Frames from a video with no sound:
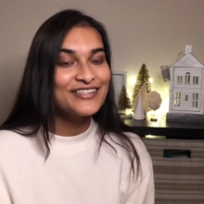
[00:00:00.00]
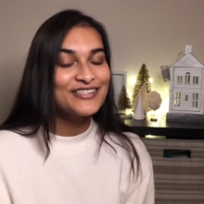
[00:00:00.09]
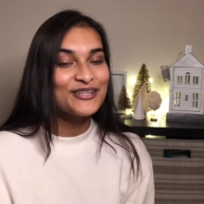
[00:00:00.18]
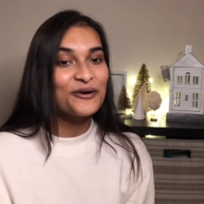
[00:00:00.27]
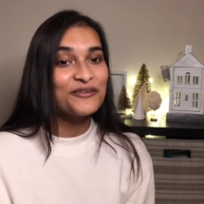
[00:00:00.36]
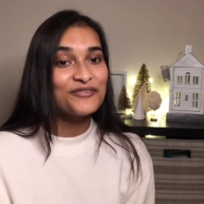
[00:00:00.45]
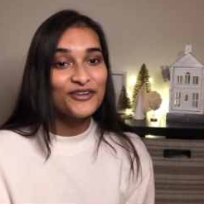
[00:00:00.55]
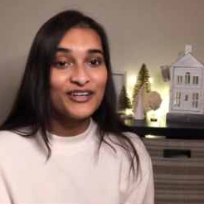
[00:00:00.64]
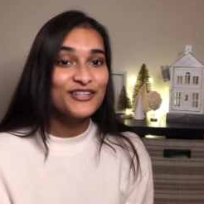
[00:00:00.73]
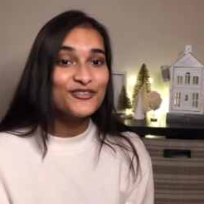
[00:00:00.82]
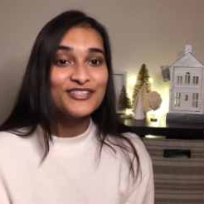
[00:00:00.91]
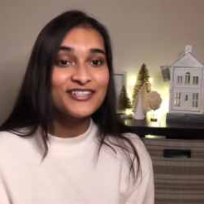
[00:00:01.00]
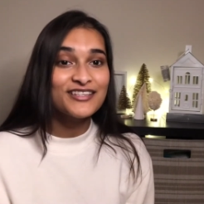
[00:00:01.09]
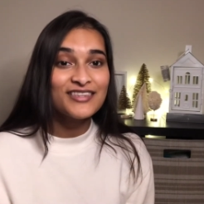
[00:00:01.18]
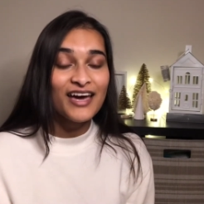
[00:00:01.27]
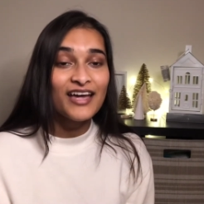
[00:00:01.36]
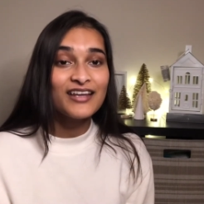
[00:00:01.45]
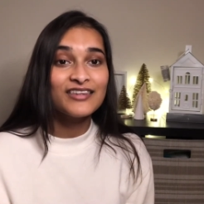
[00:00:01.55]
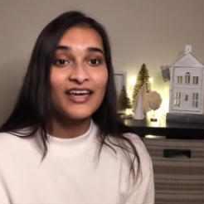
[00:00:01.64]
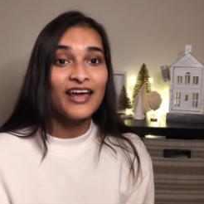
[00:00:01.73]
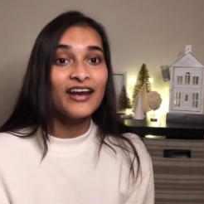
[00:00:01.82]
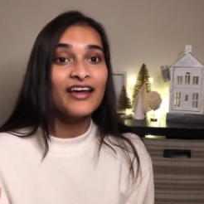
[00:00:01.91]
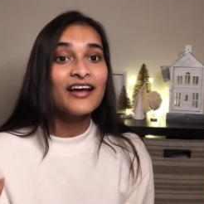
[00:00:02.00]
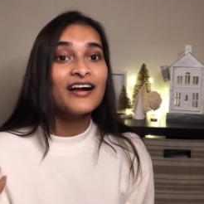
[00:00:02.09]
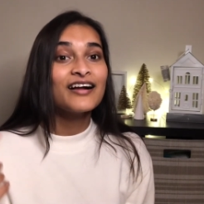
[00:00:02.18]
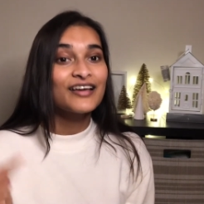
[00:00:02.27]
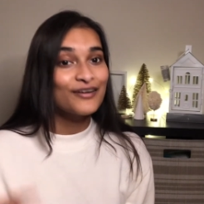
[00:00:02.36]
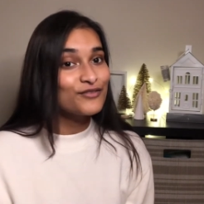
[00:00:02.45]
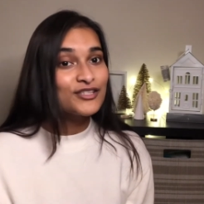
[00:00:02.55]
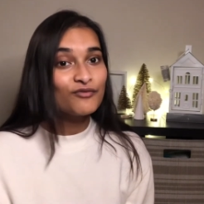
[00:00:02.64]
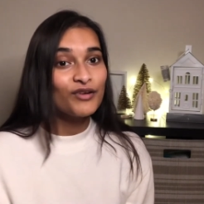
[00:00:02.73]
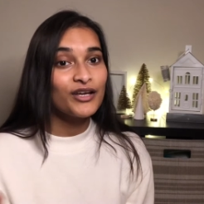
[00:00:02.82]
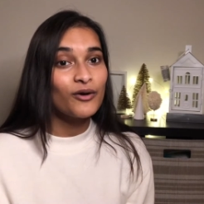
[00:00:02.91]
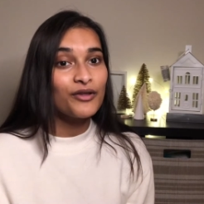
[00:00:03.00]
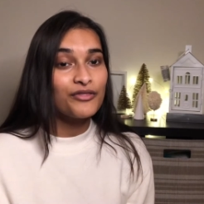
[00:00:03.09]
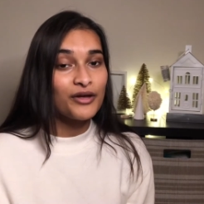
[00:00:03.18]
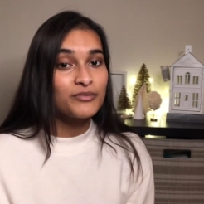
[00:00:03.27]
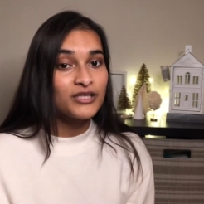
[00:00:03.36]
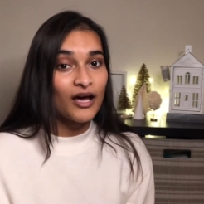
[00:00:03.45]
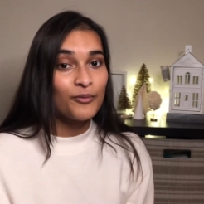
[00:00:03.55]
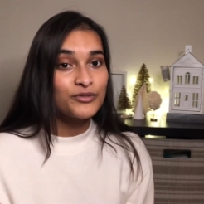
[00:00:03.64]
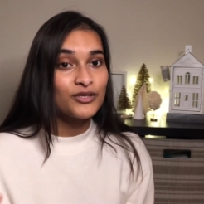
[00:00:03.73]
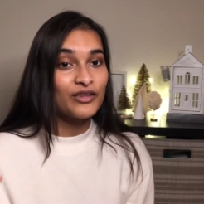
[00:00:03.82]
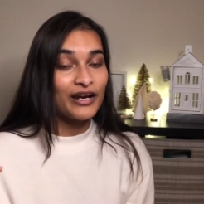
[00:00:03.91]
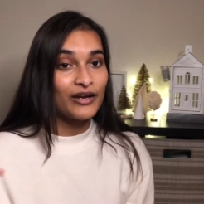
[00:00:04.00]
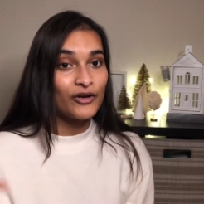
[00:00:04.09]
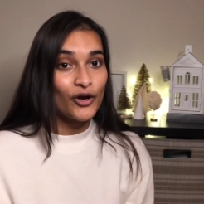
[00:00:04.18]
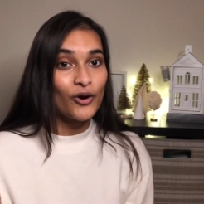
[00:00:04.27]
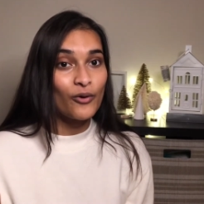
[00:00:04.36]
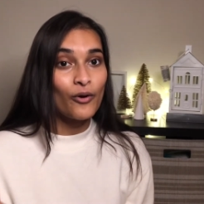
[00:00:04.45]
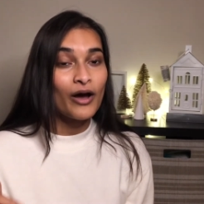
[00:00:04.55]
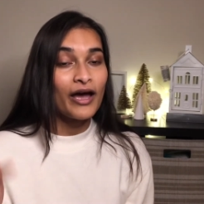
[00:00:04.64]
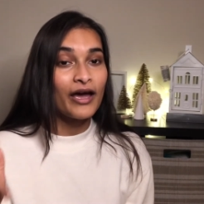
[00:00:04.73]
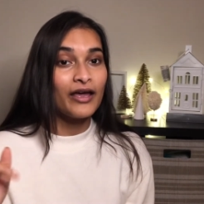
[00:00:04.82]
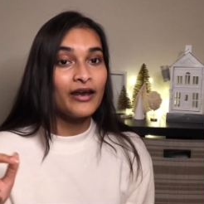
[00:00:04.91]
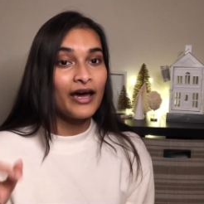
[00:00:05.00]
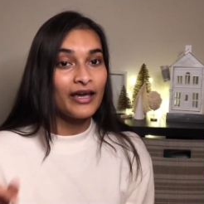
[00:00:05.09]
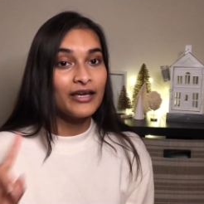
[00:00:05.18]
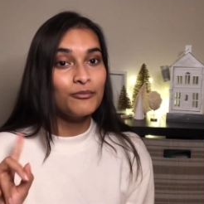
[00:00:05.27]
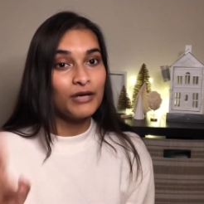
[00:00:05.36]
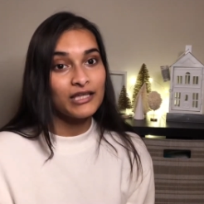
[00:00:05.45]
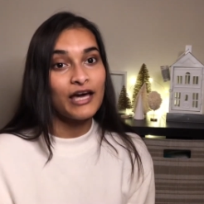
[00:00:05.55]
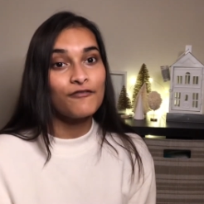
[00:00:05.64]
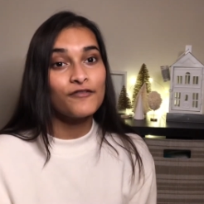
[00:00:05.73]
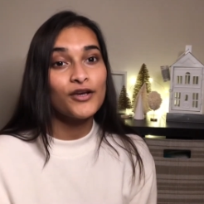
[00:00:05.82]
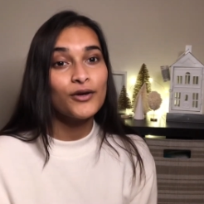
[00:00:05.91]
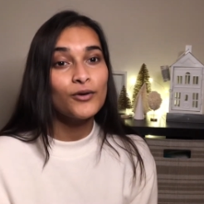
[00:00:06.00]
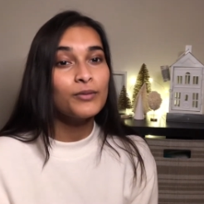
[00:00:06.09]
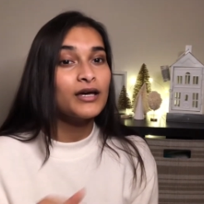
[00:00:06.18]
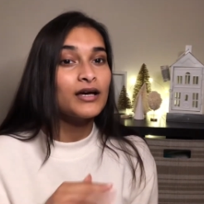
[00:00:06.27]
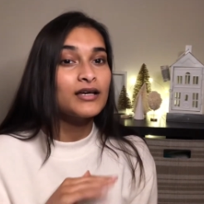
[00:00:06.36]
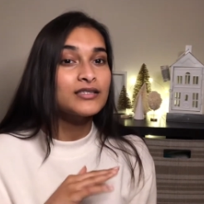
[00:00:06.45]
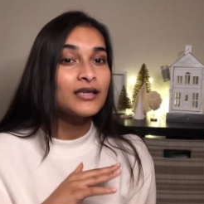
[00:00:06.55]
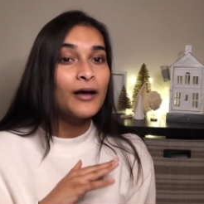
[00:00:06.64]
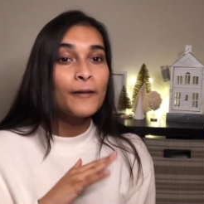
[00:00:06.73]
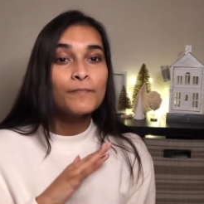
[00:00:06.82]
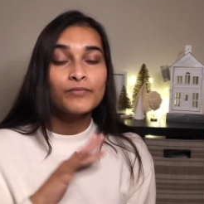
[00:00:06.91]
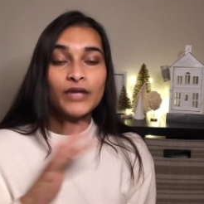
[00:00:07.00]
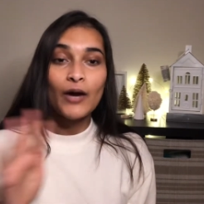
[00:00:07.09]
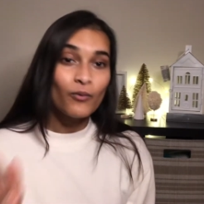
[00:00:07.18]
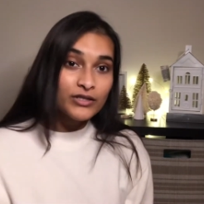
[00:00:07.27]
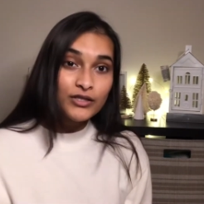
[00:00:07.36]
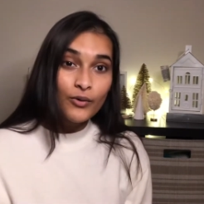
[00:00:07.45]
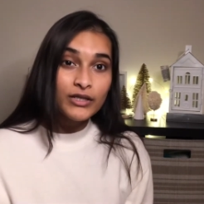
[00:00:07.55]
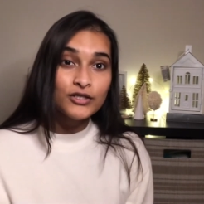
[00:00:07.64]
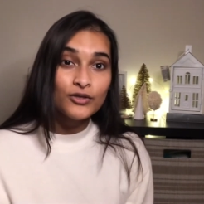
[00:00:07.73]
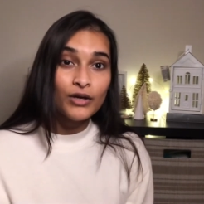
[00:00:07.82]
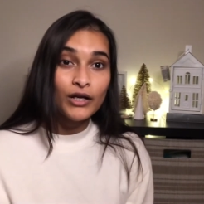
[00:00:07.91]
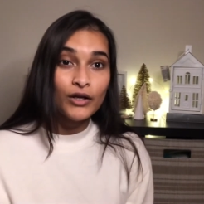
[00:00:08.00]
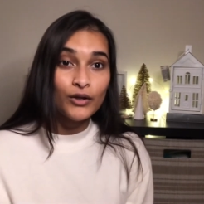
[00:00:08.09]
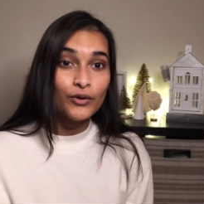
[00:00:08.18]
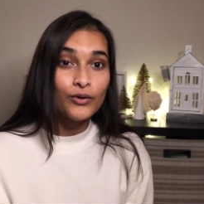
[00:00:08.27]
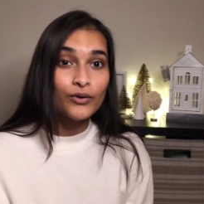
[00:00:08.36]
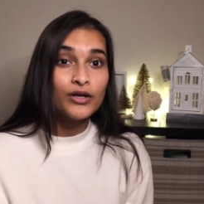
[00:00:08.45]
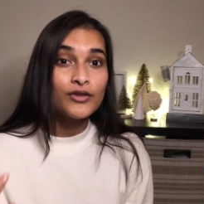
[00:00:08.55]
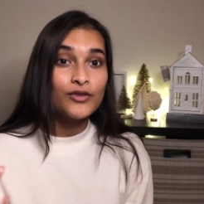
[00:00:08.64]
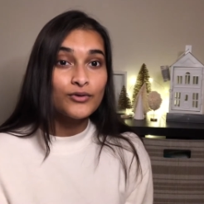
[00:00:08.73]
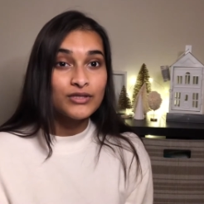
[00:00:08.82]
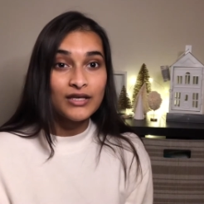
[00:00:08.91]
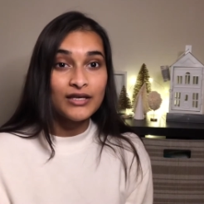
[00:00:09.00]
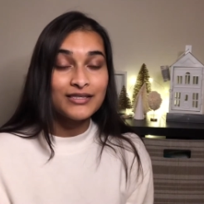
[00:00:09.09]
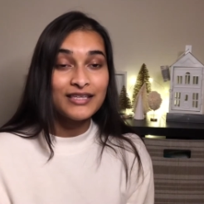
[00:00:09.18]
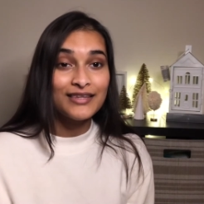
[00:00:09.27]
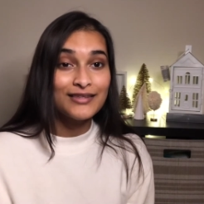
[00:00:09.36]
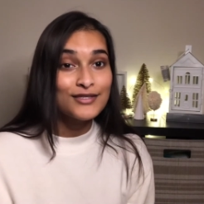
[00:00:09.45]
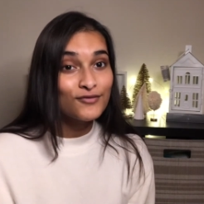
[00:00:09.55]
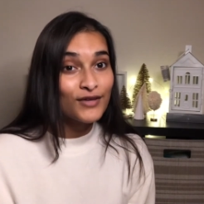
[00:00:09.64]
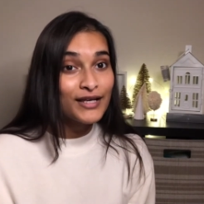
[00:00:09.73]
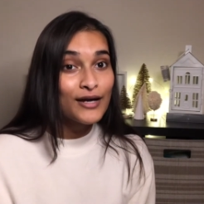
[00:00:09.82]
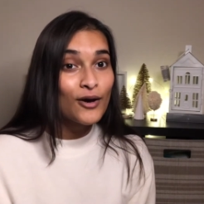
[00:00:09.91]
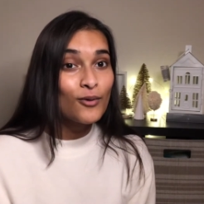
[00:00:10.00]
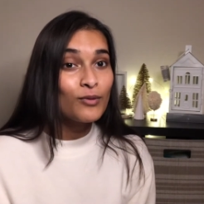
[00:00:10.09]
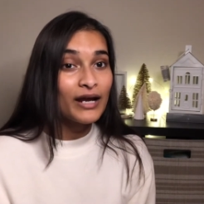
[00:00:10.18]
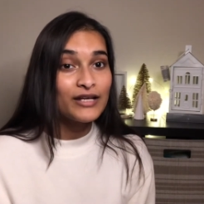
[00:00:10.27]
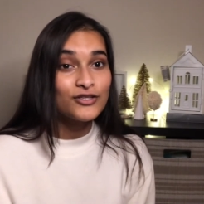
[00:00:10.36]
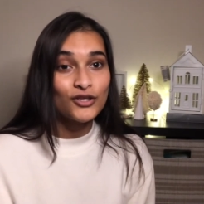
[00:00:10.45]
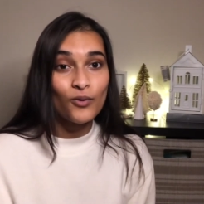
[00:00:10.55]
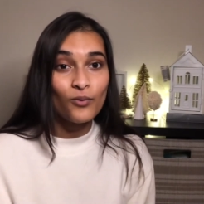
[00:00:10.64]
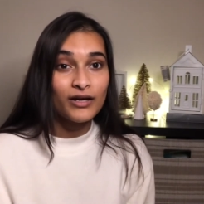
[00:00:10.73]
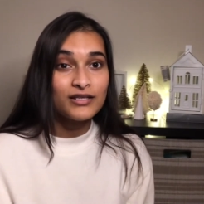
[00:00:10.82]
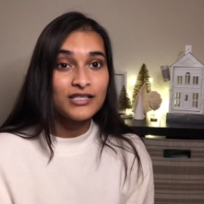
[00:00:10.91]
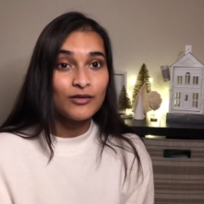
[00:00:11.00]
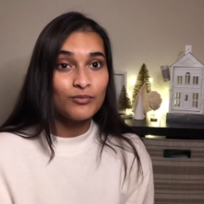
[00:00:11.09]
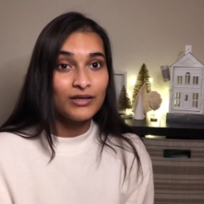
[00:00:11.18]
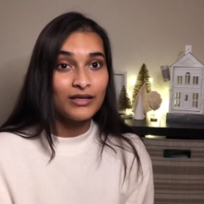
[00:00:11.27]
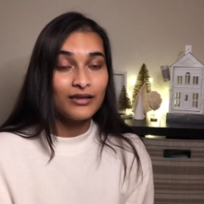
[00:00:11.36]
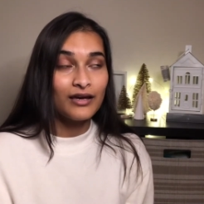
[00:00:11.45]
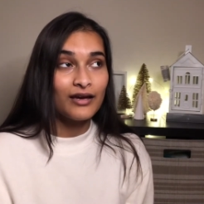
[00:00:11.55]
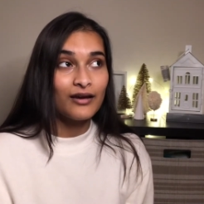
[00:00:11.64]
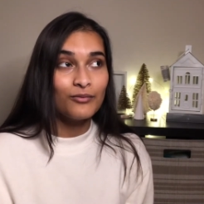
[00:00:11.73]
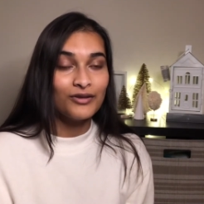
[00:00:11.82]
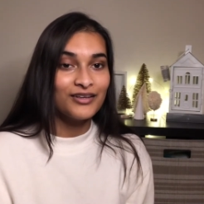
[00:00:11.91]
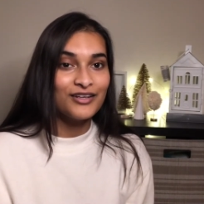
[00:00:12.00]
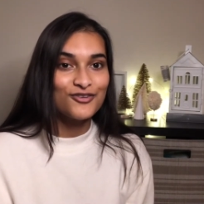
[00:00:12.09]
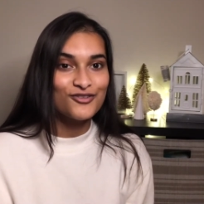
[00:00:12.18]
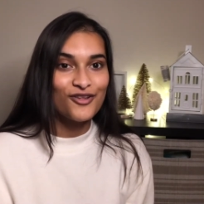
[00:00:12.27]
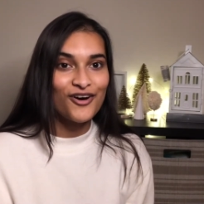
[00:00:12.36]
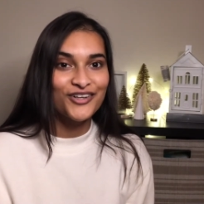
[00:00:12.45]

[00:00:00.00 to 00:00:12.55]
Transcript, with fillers: So if you're interested in that, then give this video a thumbs up so that I know and I can make that for you because I was going to include those things in this video, but I don't want it to be like a million years long.